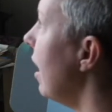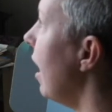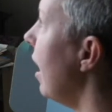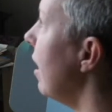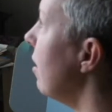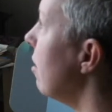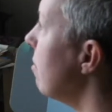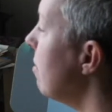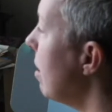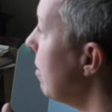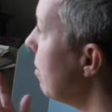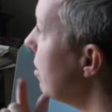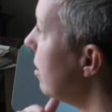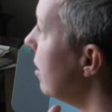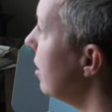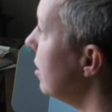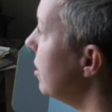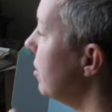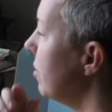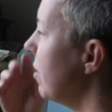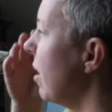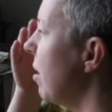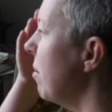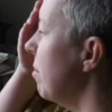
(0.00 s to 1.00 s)
I remember
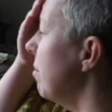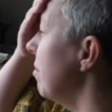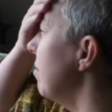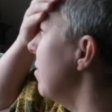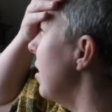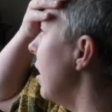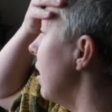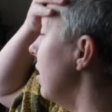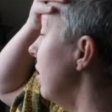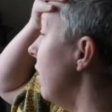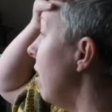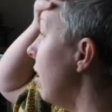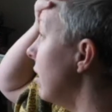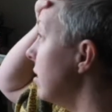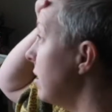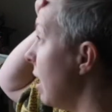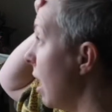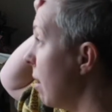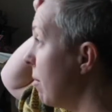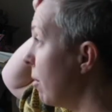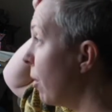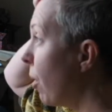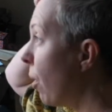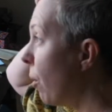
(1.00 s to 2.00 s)
this from a long
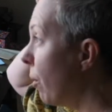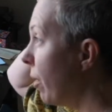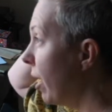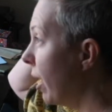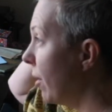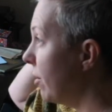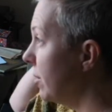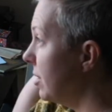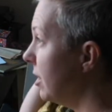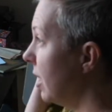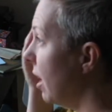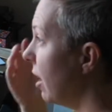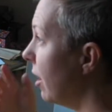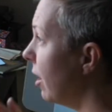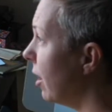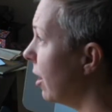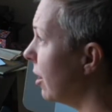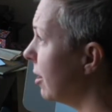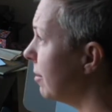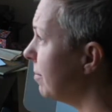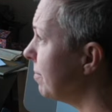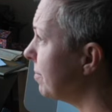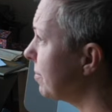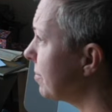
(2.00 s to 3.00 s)
time ago when I was
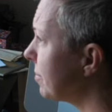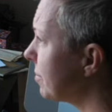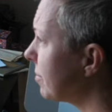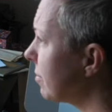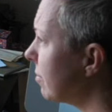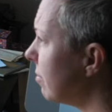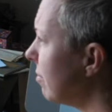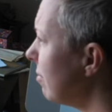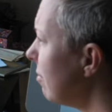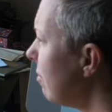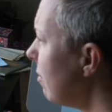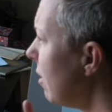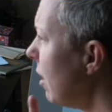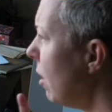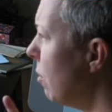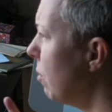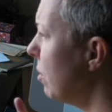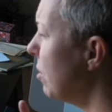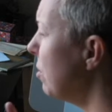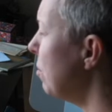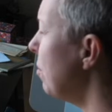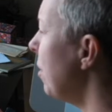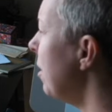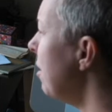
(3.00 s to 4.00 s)
younger
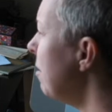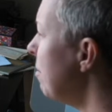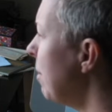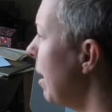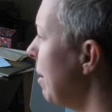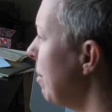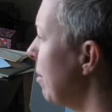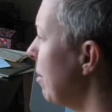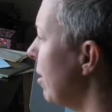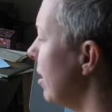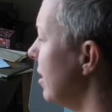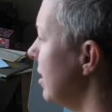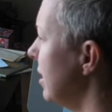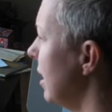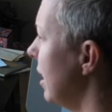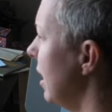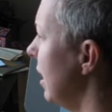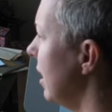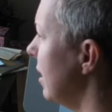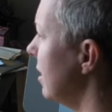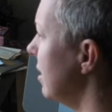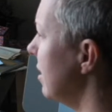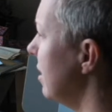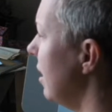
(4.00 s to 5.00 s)
with one of my
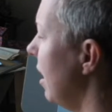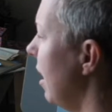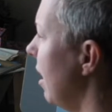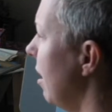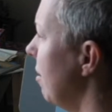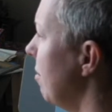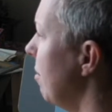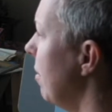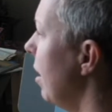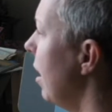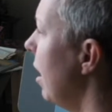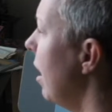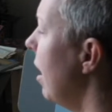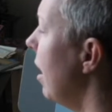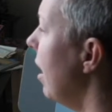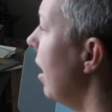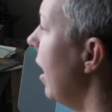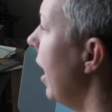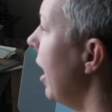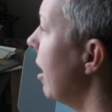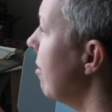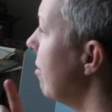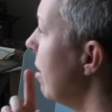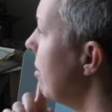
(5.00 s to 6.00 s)
prosthetics.
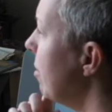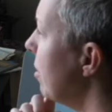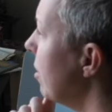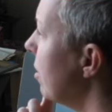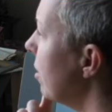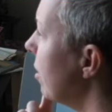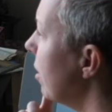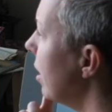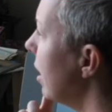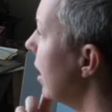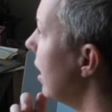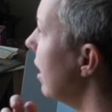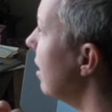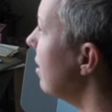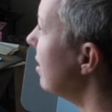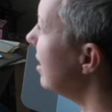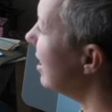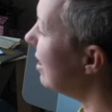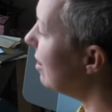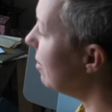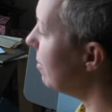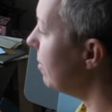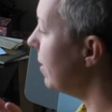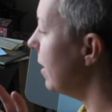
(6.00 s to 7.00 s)
I remember it
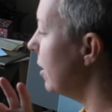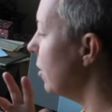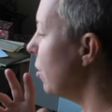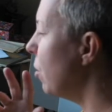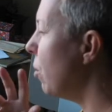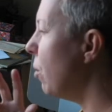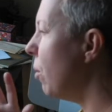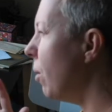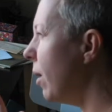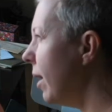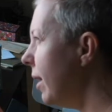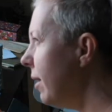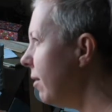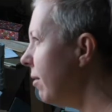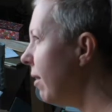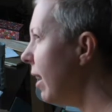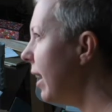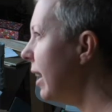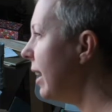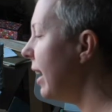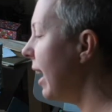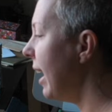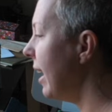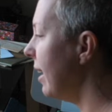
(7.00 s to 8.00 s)
didn't fit quite
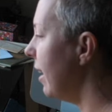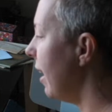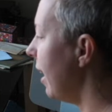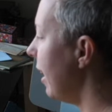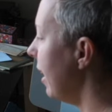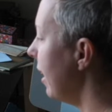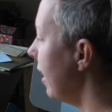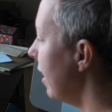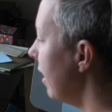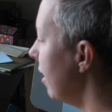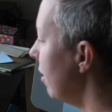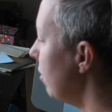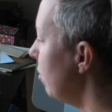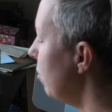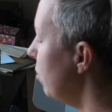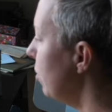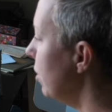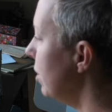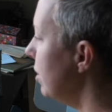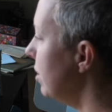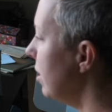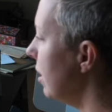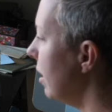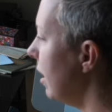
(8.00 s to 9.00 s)
right, and I
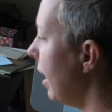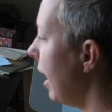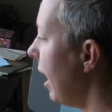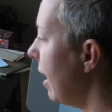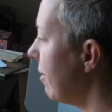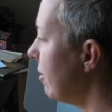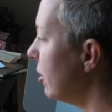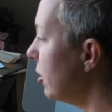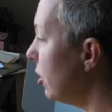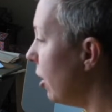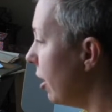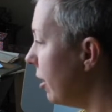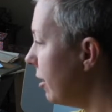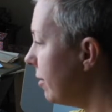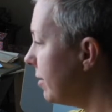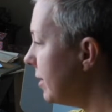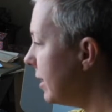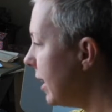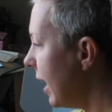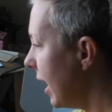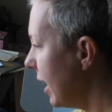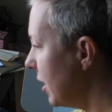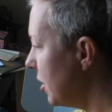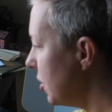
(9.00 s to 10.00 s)
would have a lot of
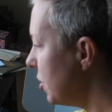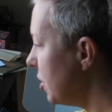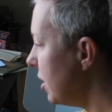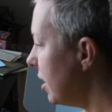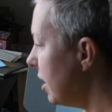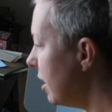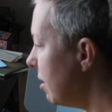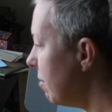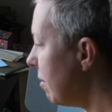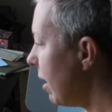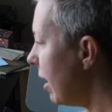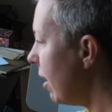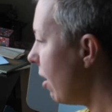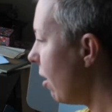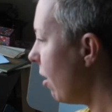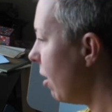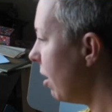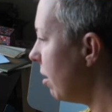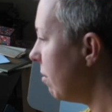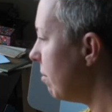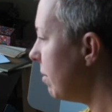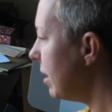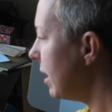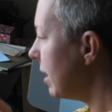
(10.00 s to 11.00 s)
tension in my
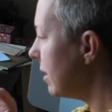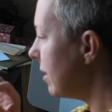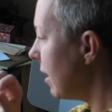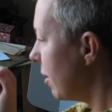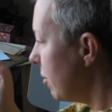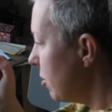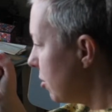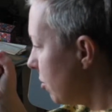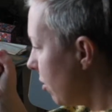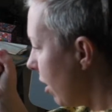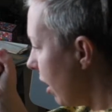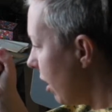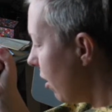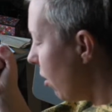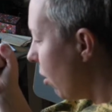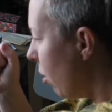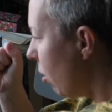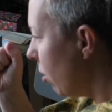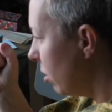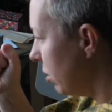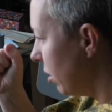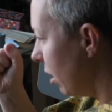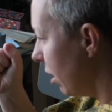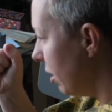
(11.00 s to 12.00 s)
arm because I was trying to
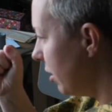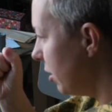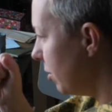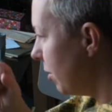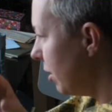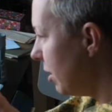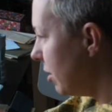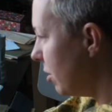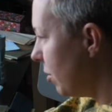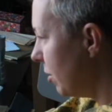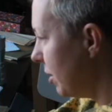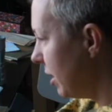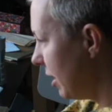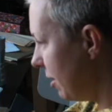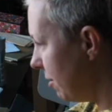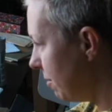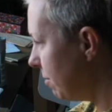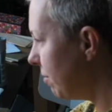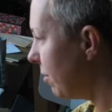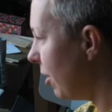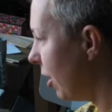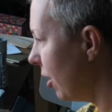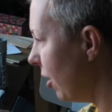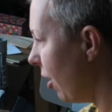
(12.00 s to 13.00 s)
hold on to it so it didn't
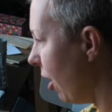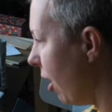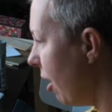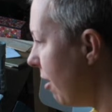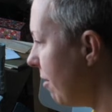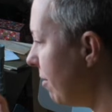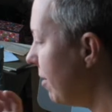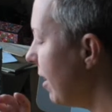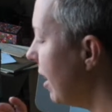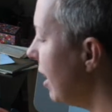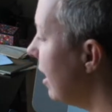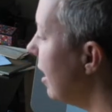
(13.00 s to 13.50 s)
fall off.